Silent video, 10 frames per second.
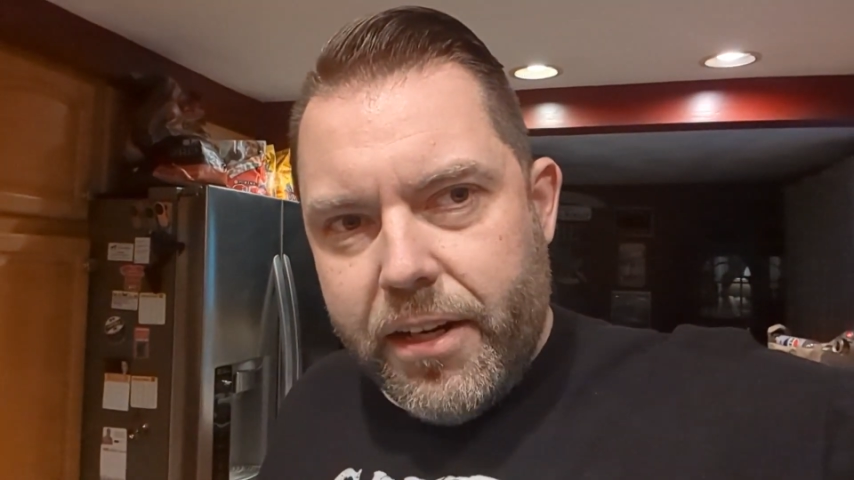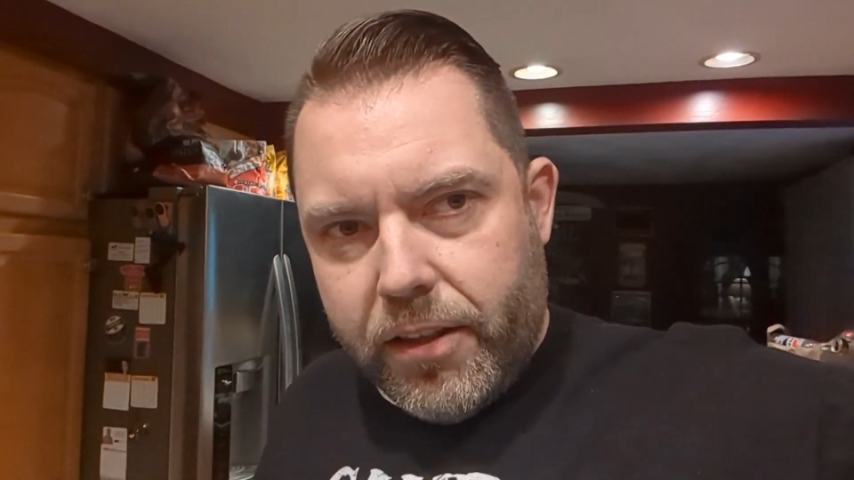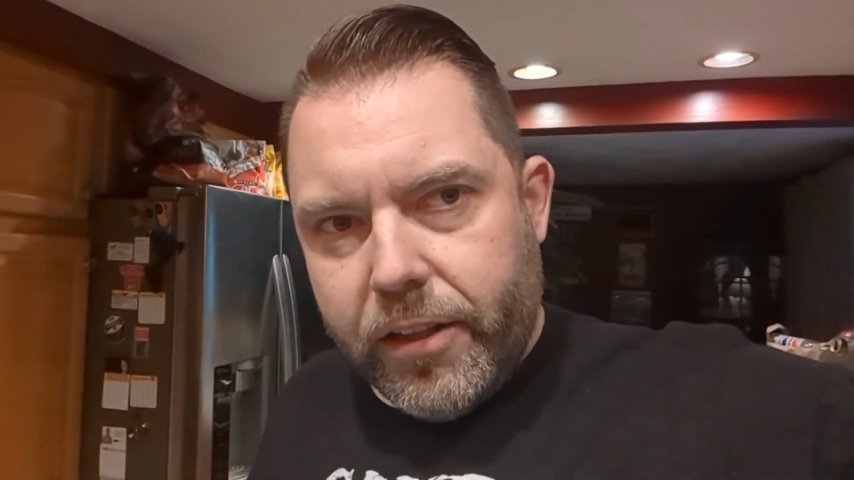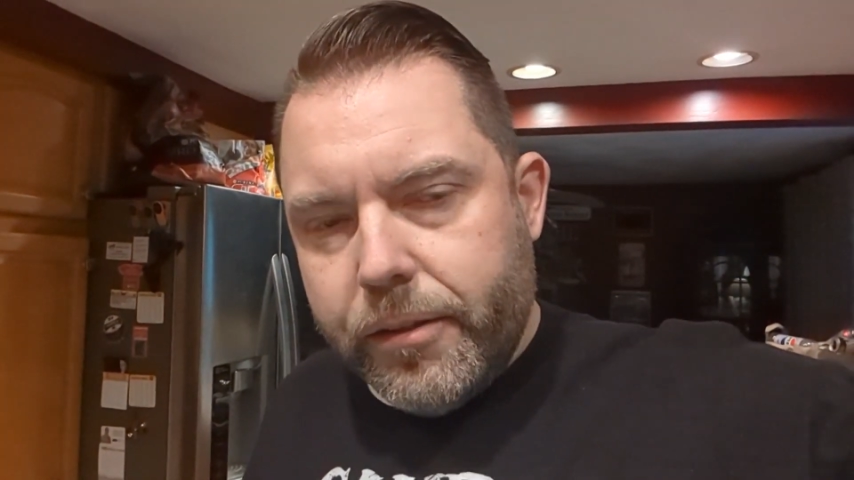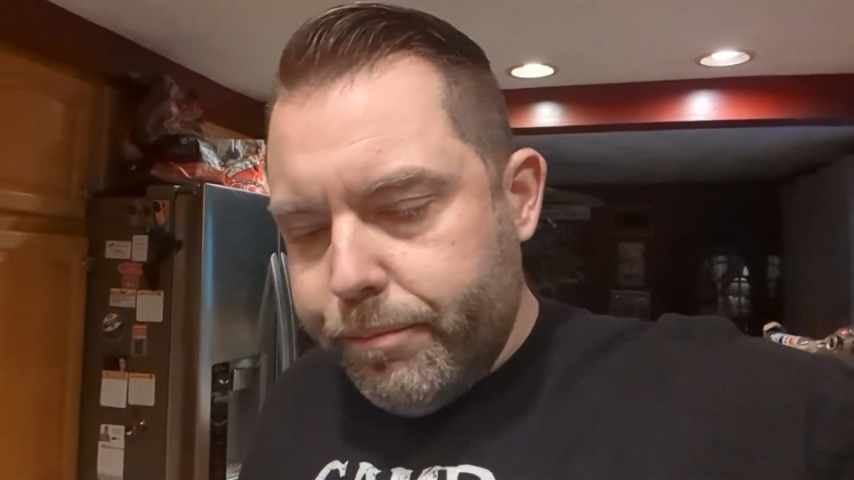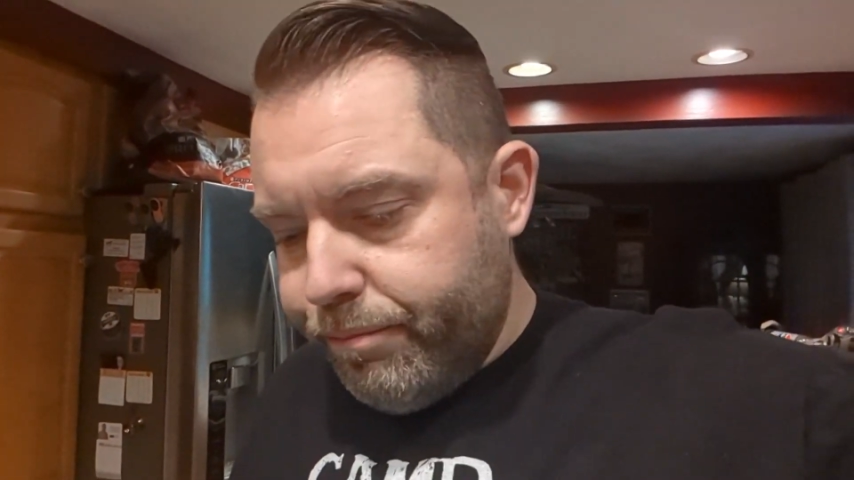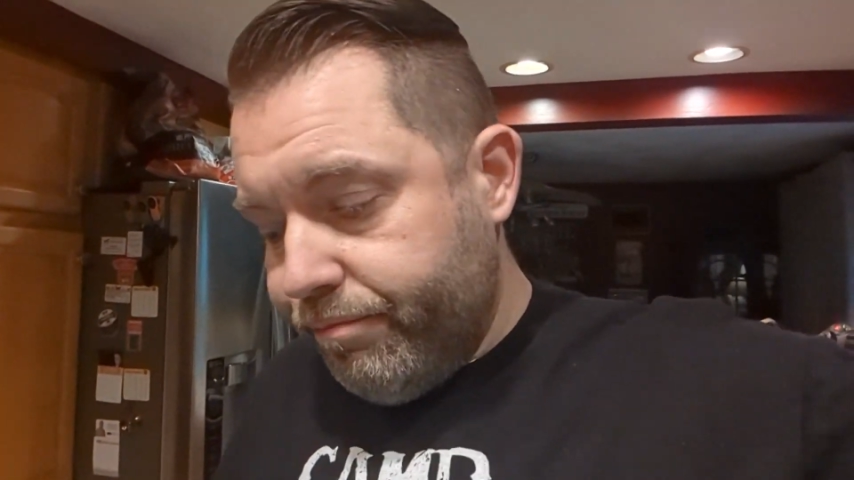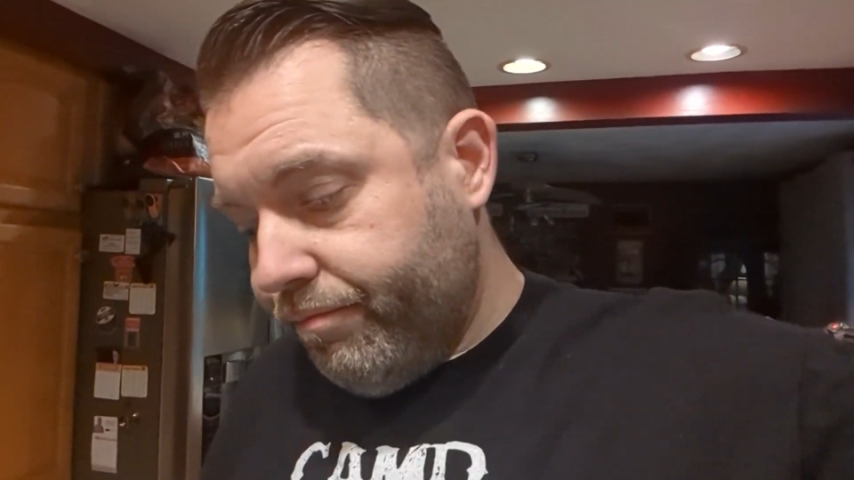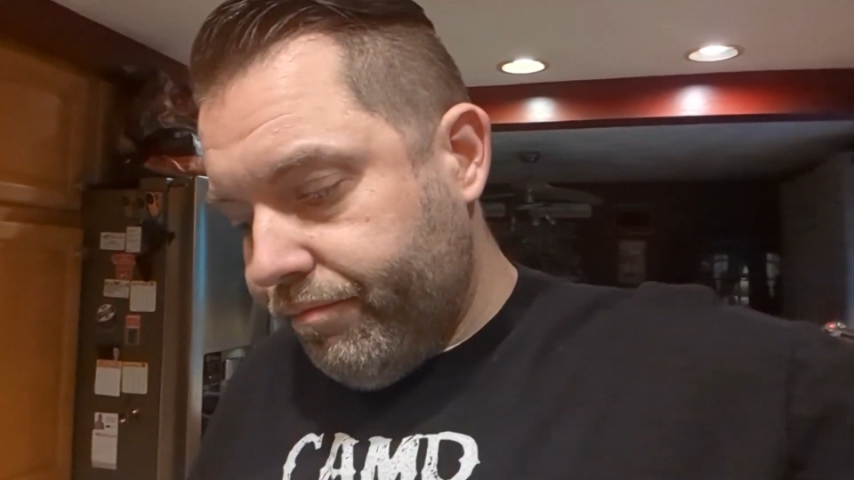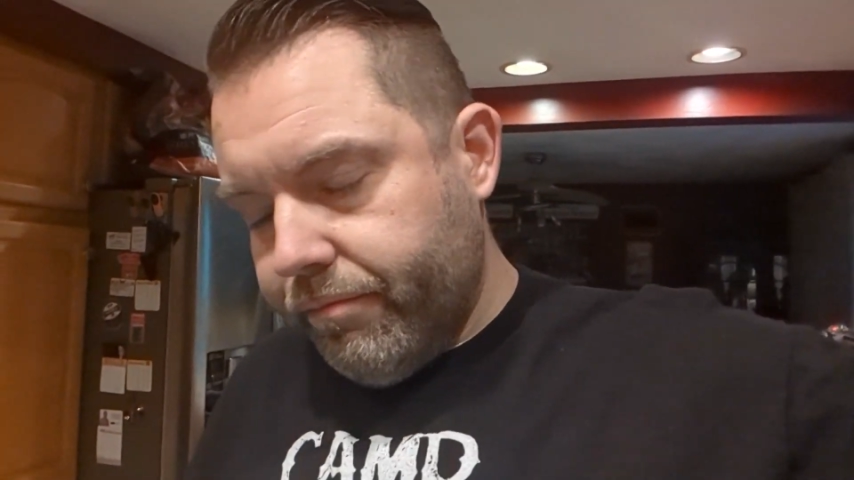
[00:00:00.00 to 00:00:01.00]
nothing.
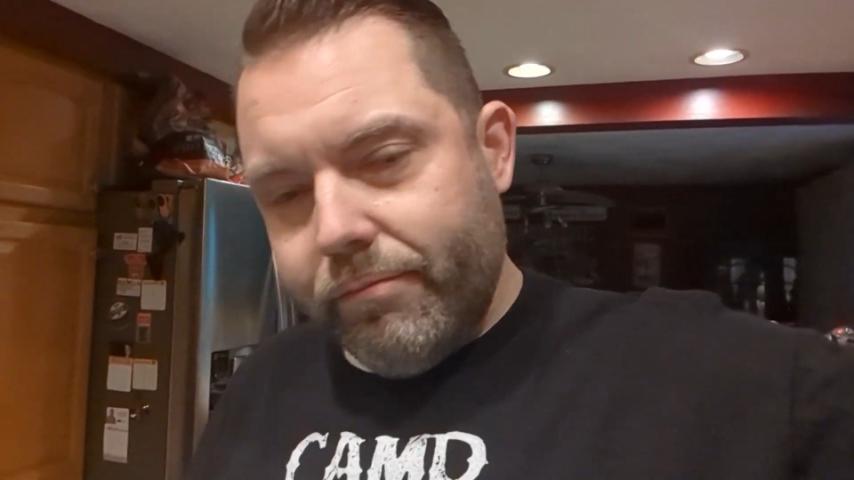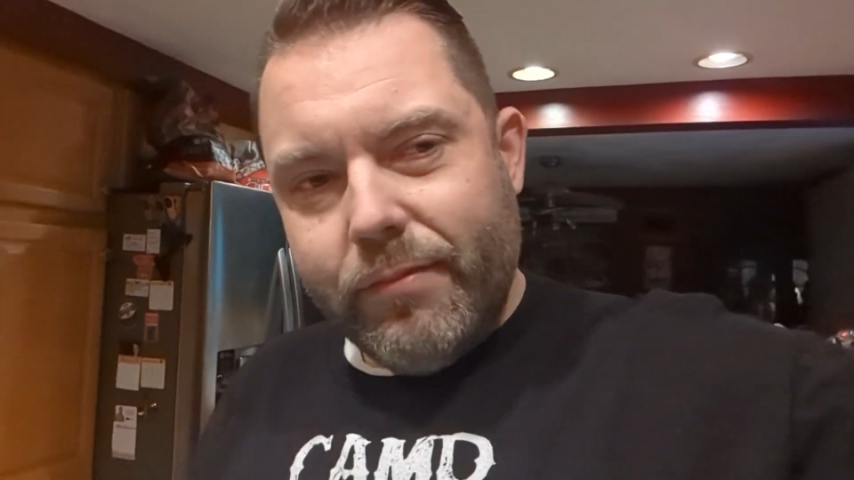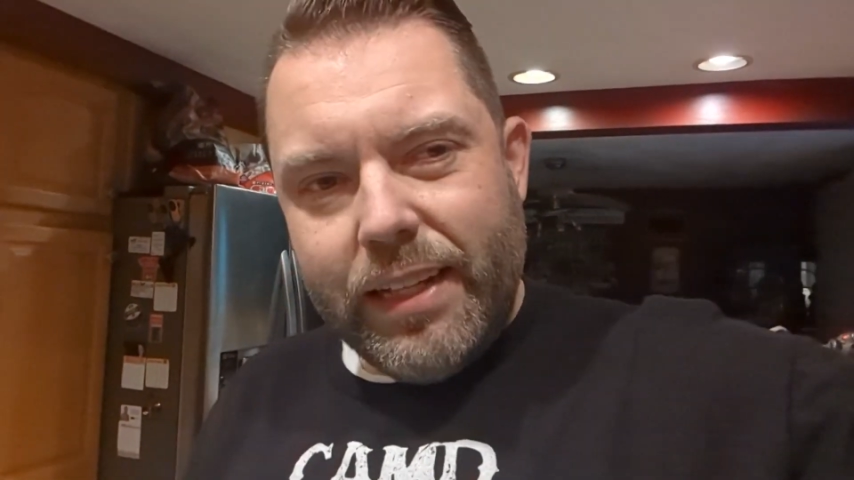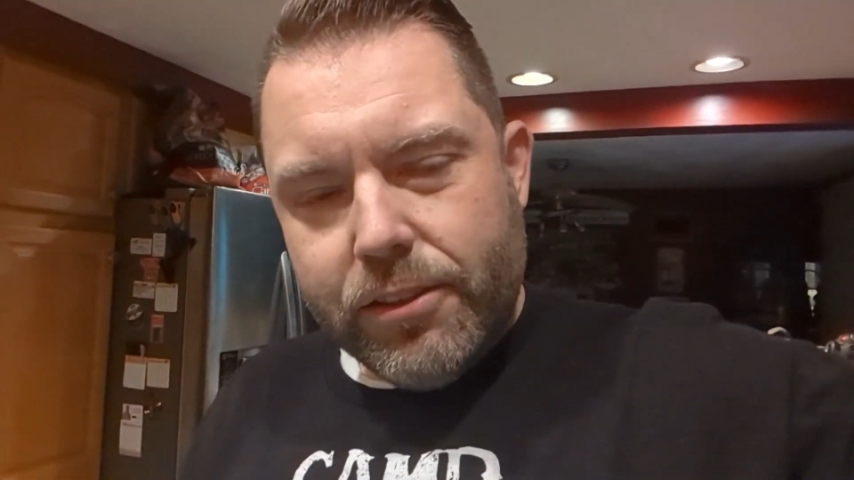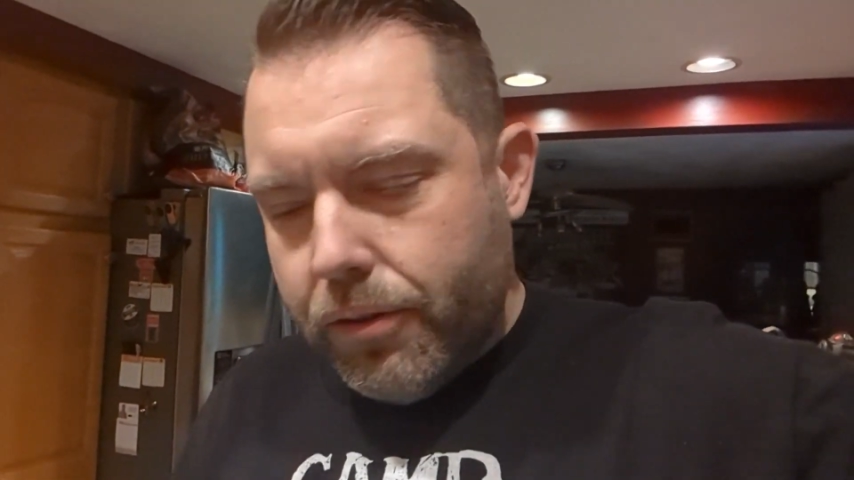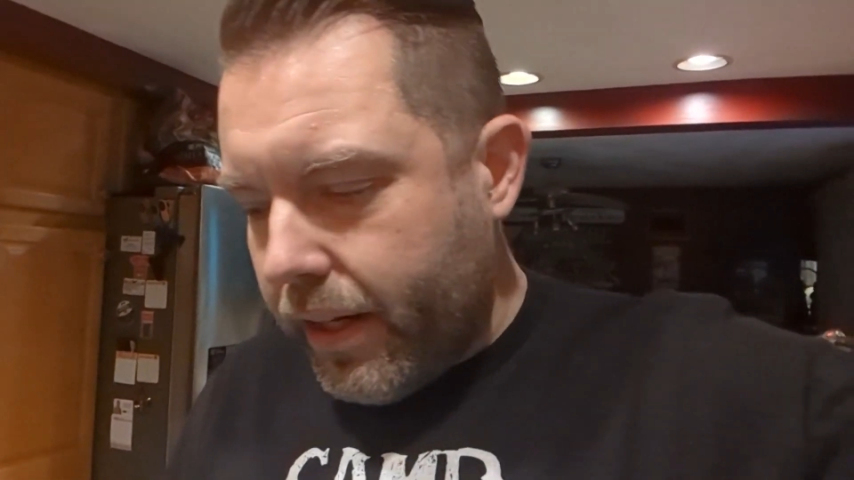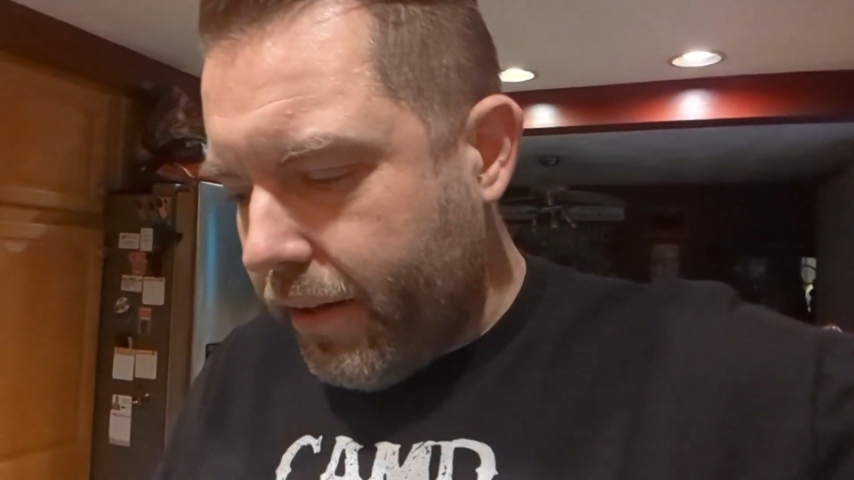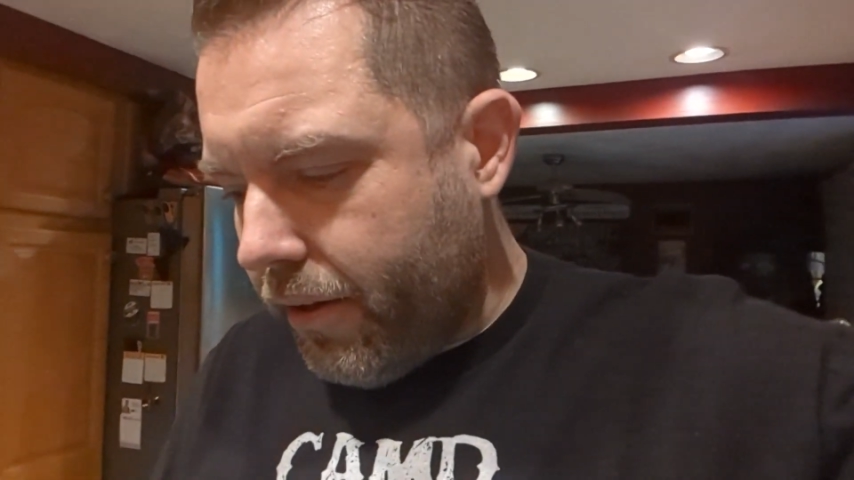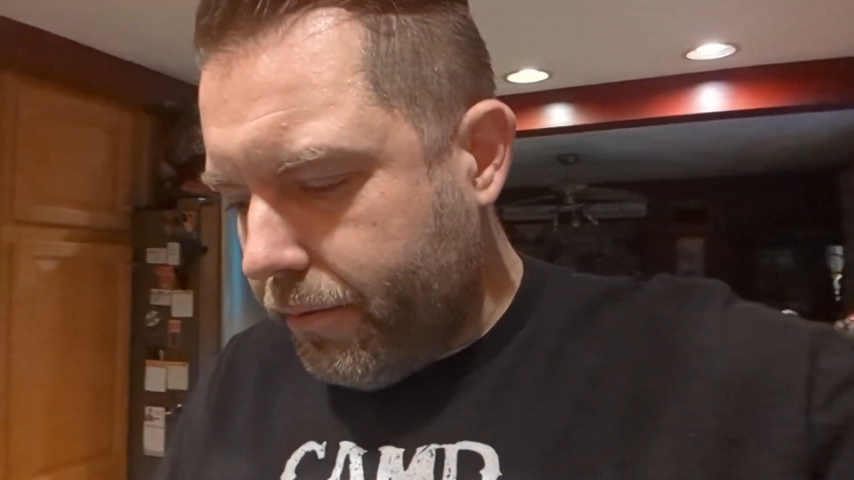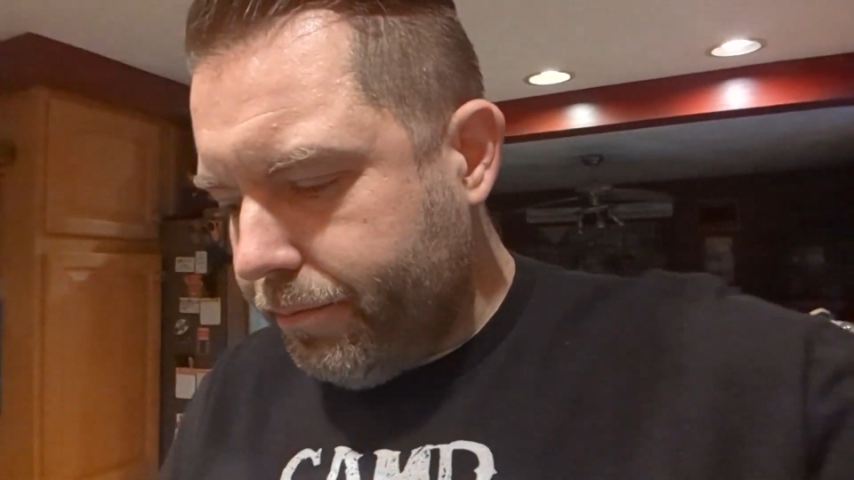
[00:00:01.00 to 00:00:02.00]
That's okay,
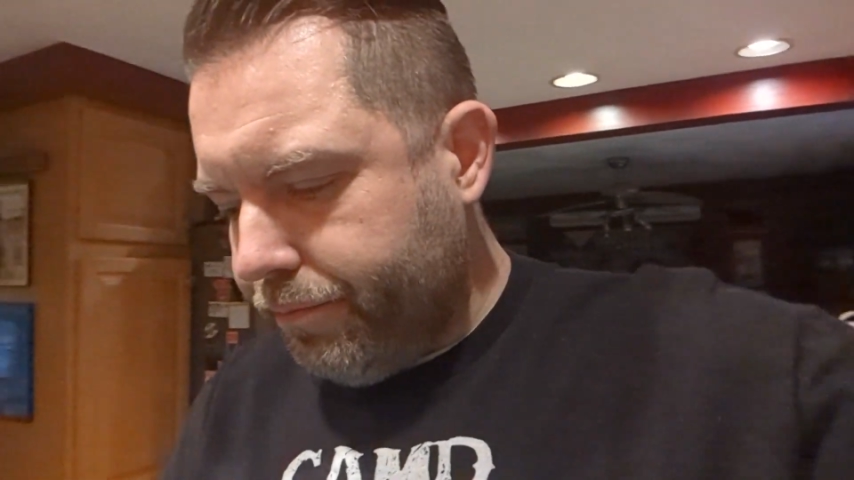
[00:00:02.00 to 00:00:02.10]
though.